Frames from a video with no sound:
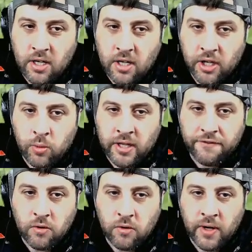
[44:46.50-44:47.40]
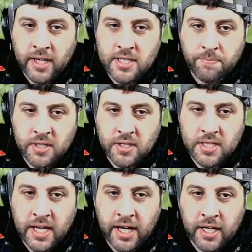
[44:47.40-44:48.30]
to win the foot race, but
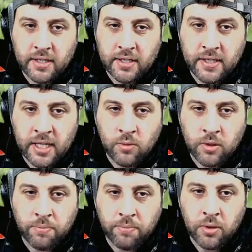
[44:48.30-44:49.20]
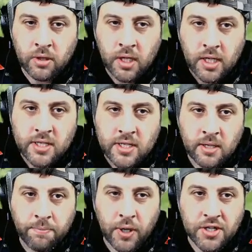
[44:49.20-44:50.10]
he will put some
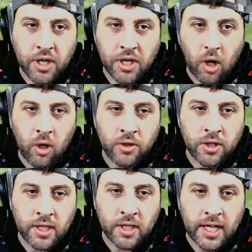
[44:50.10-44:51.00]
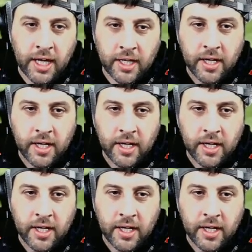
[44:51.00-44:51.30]
pressure on the kick,